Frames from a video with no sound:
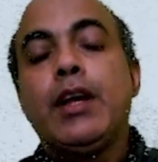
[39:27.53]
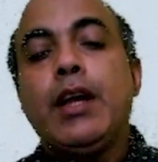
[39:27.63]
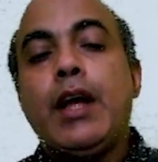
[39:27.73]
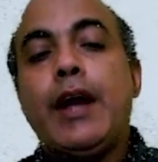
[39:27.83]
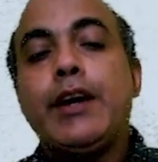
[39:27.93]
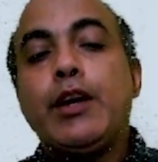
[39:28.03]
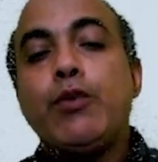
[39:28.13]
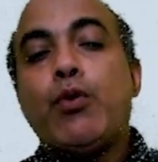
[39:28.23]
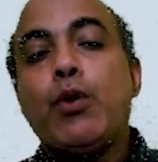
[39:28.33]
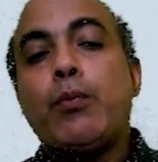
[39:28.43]

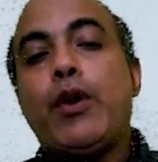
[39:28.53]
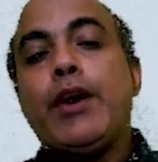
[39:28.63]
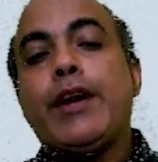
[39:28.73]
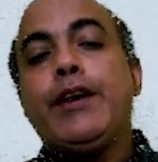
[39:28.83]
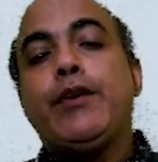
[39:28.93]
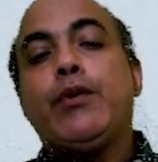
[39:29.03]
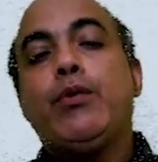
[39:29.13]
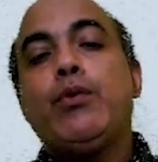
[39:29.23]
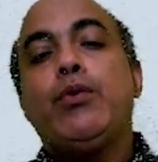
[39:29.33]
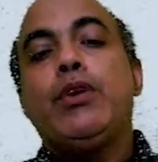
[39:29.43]

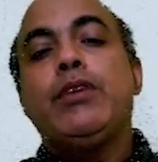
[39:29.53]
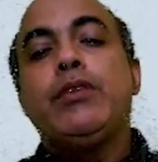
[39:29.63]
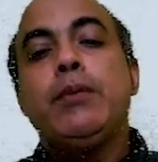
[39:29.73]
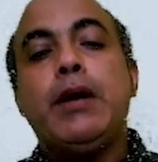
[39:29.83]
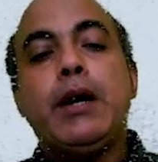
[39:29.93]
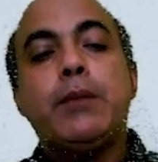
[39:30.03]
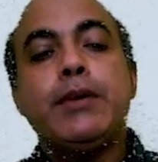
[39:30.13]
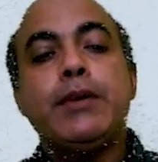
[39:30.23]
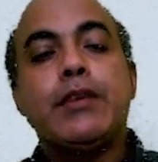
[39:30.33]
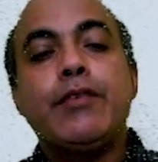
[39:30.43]
84.82 is the blood
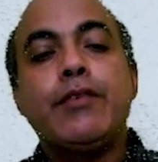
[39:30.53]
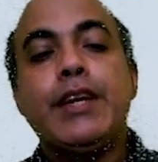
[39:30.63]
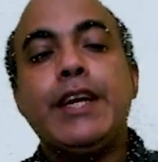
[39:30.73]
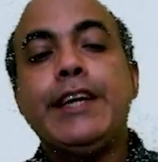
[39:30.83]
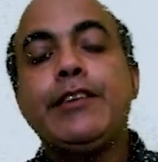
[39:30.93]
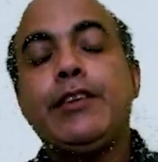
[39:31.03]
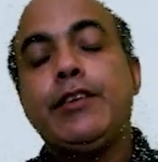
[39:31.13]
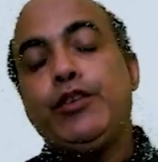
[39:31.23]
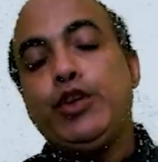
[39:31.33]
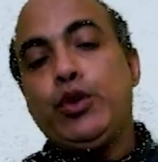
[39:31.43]
pressure when age is
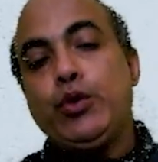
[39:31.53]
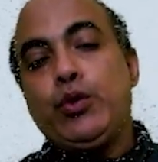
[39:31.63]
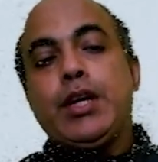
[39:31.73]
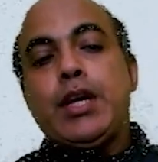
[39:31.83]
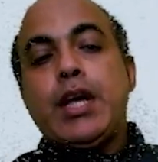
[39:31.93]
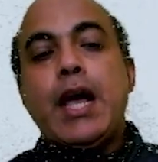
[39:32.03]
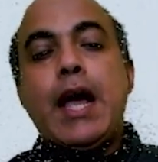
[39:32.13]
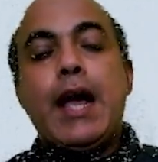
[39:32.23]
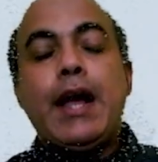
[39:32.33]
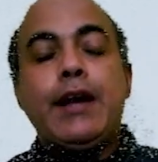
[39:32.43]
0.
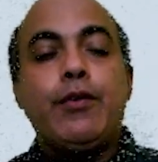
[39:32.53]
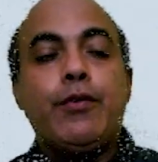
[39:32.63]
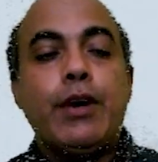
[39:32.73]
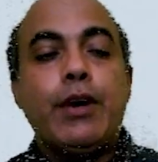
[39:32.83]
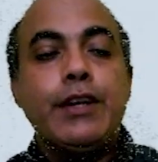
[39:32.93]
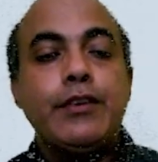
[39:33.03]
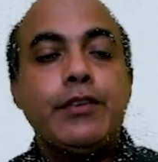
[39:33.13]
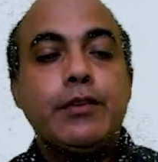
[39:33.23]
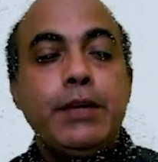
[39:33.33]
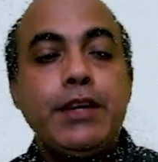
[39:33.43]
And what is
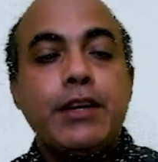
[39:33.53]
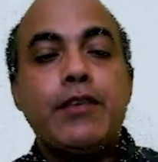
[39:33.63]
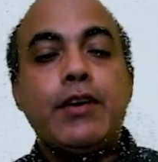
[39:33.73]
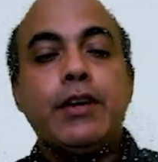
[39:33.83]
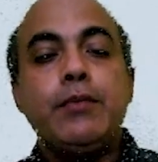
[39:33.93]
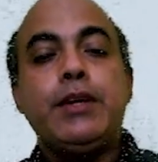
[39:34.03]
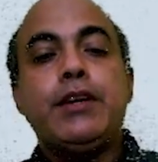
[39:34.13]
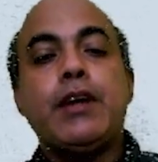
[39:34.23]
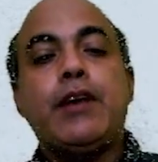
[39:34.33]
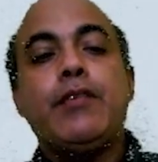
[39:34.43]
beta 1? Beta
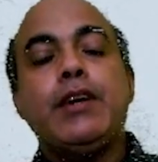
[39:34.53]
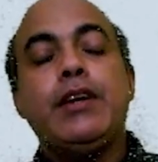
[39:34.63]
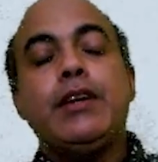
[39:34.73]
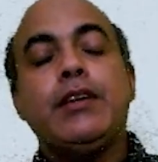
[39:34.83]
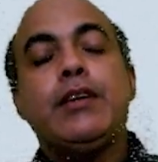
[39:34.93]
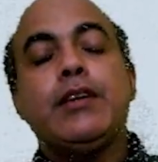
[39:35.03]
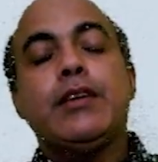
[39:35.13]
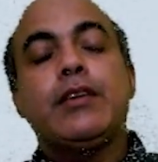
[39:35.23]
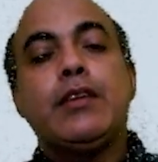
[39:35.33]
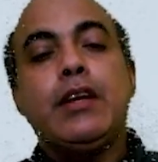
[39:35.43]
1
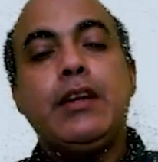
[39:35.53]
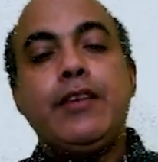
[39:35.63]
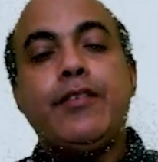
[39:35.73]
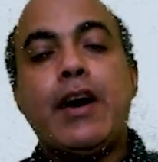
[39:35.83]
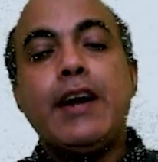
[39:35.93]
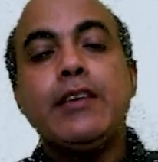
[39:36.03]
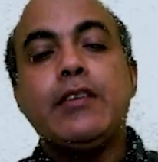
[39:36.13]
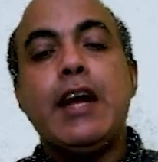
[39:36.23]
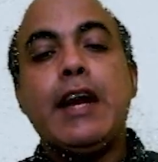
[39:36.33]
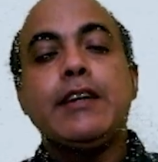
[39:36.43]
signifies
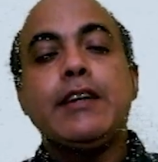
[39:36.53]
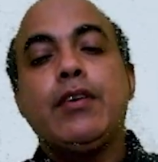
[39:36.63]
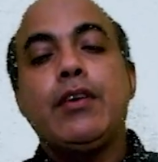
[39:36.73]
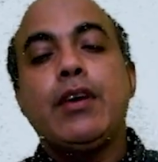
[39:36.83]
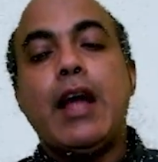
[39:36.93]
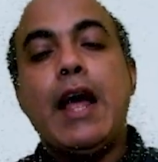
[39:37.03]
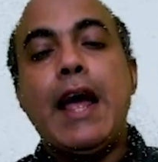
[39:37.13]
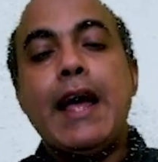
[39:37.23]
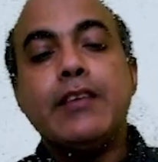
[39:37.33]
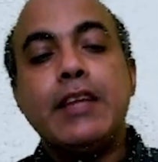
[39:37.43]
that as
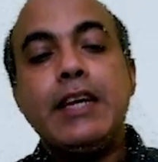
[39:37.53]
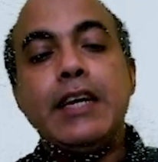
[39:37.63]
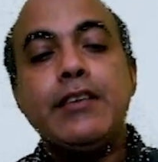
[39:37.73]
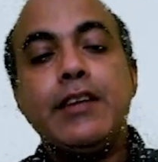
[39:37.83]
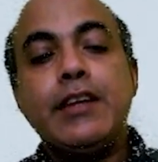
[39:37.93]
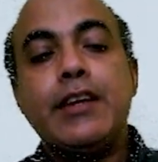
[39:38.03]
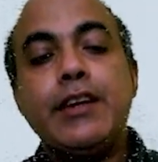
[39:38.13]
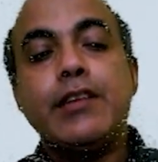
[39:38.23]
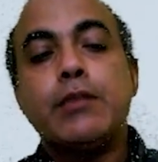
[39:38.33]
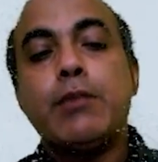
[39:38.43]
age
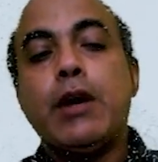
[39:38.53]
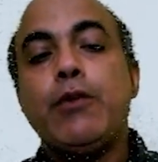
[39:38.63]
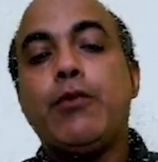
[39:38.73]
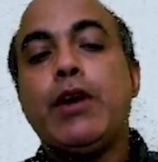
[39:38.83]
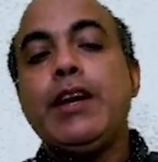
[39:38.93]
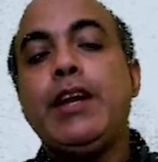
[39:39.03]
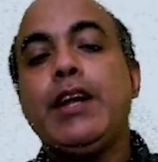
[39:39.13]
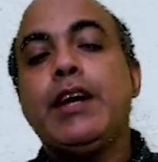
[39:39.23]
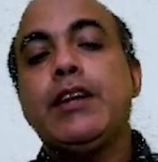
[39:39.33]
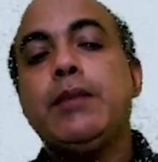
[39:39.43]
increases by 1 year,
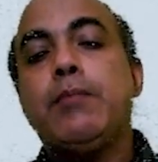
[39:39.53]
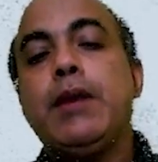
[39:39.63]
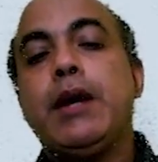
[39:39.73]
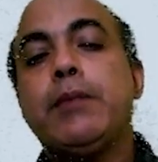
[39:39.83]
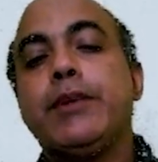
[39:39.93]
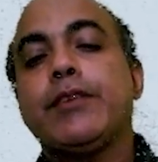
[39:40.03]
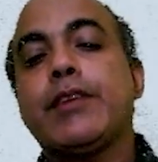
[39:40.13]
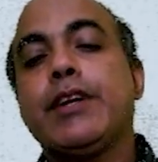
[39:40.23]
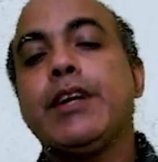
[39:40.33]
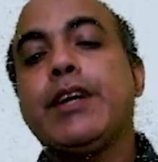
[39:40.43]
the blood pressure
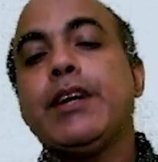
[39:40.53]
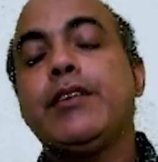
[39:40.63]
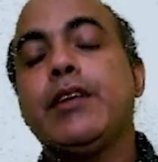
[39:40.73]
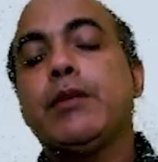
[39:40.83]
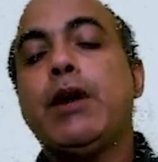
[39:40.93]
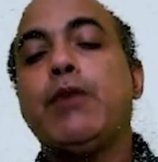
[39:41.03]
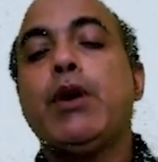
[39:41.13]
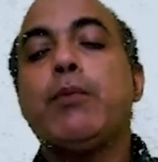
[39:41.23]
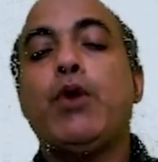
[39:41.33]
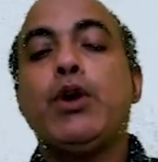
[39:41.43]
increases by
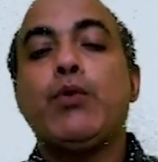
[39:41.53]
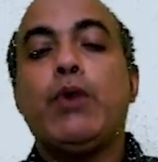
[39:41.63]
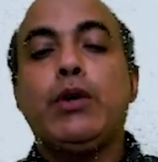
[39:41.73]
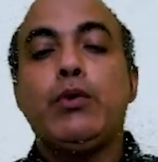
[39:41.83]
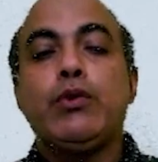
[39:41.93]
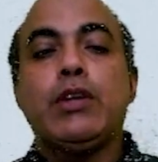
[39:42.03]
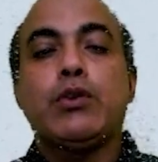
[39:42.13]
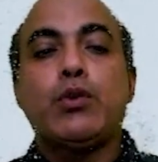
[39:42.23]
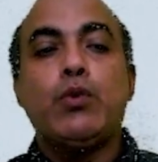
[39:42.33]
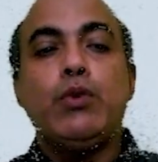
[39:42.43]
1.126. So
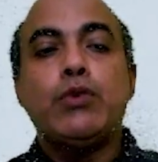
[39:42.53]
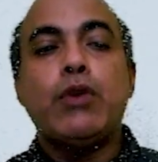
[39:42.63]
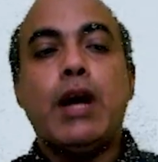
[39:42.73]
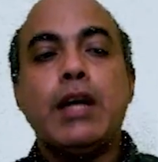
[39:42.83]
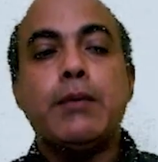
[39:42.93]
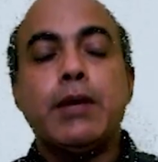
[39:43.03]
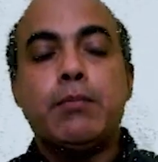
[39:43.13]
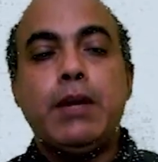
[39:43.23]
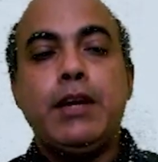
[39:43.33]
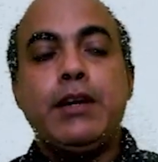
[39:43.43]
which I have
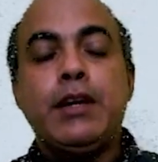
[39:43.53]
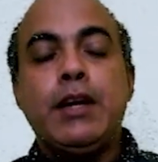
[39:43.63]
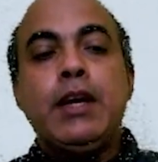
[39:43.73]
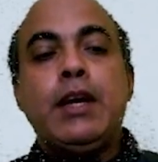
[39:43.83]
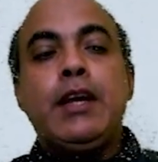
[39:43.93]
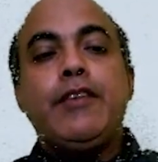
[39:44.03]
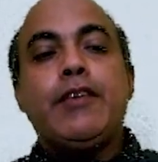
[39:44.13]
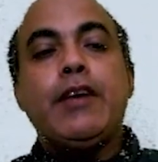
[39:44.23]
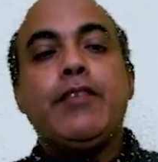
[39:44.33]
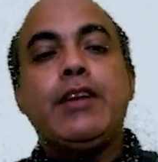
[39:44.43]
explained. If
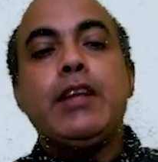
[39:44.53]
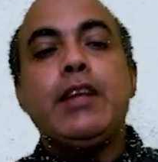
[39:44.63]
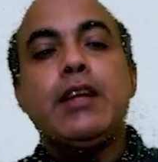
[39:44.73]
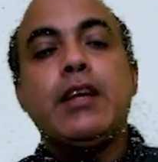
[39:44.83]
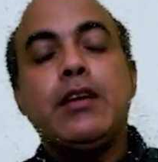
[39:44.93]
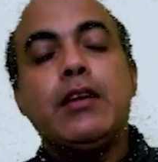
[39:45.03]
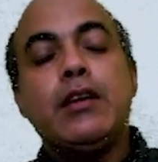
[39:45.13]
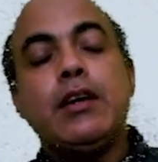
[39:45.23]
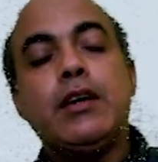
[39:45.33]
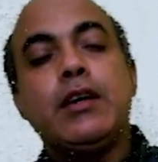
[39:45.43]
everything
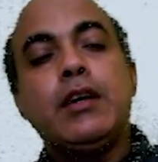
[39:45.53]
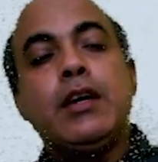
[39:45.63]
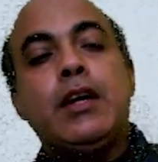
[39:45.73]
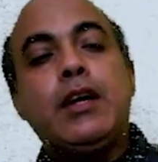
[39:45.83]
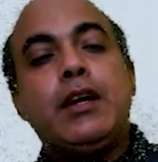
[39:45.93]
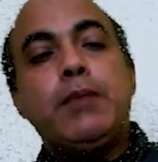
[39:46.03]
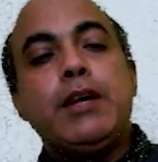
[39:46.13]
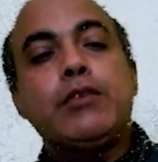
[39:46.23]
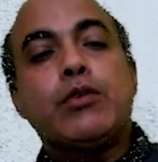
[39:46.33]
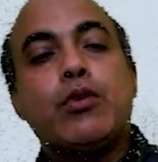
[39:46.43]
remains
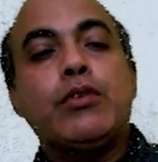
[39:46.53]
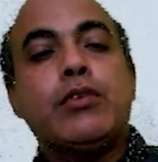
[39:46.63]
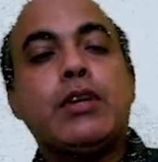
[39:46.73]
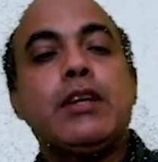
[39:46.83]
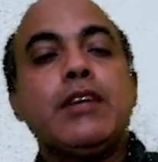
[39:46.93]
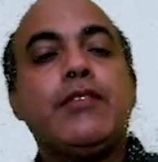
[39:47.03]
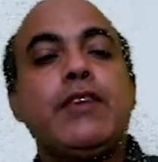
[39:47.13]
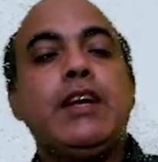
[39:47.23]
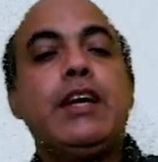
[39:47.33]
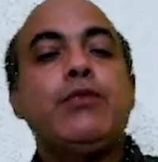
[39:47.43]
constant, if
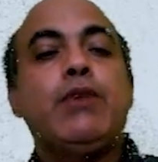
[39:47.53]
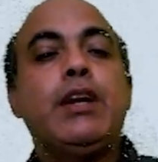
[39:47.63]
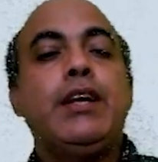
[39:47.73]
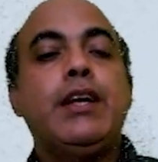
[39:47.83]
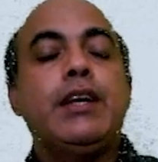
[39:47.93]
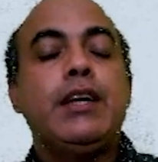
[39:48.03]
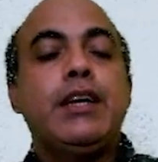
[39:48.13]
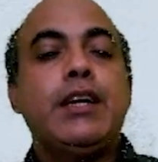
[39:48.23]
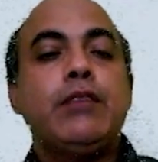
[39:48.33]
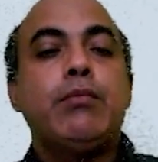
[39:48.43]
age will
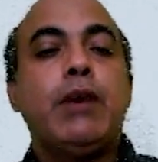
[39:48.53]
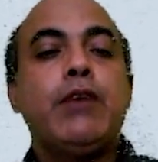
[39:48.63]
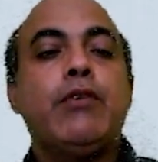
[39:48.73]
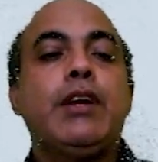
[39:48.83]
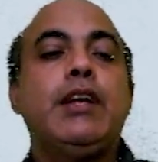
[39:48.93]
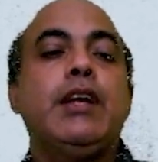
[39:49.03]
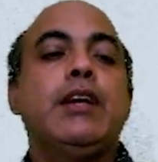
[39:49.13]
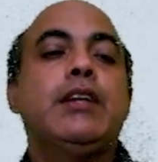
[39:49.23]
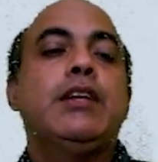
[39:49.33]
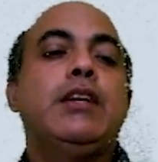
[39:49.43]
increase by 1 year,
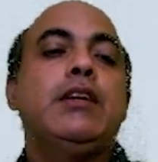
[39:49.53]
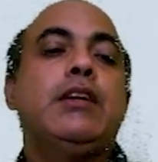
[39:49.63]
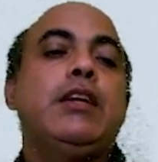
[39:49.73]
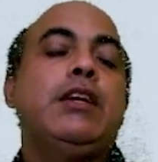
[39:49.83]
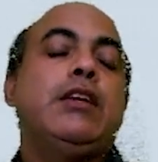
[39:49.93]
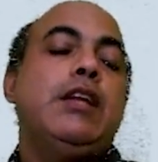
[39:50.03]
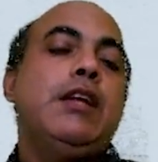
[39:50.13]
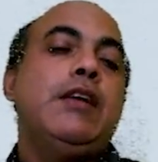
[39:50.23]
then the